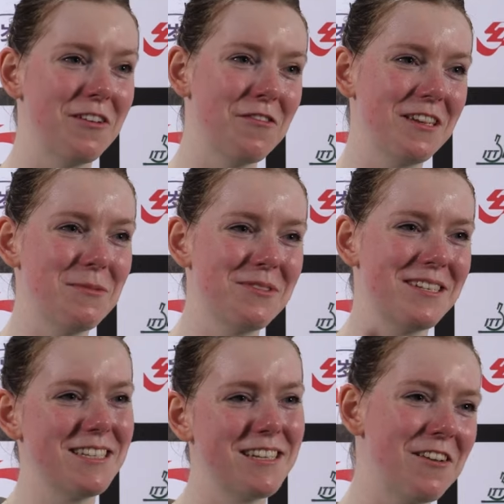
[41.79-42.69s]
I love table
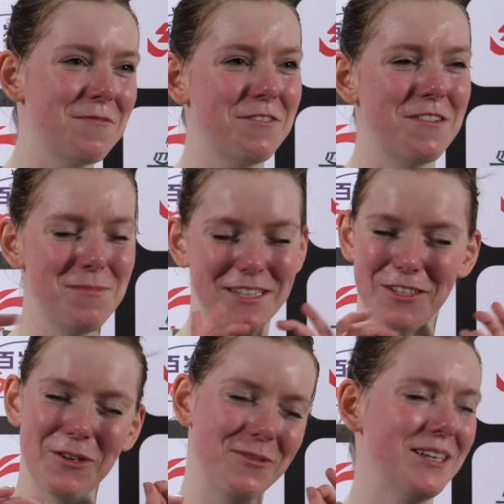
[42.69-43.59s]
tennis, I love my family,
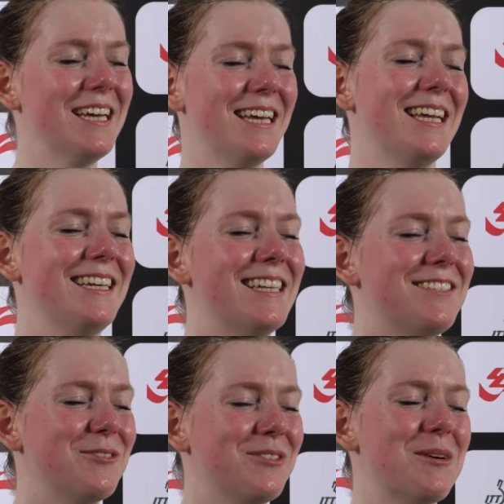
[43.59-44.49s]
so in the end,
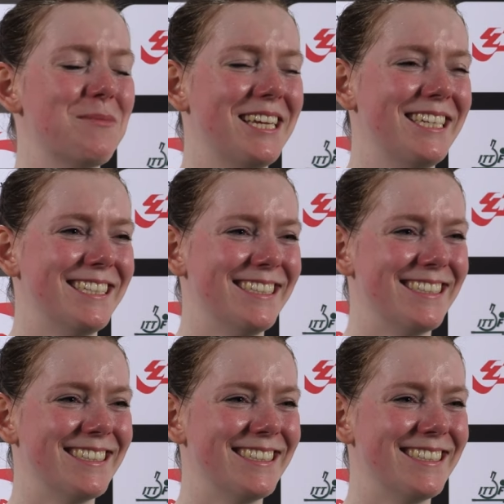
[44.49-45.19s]
it's a good combination.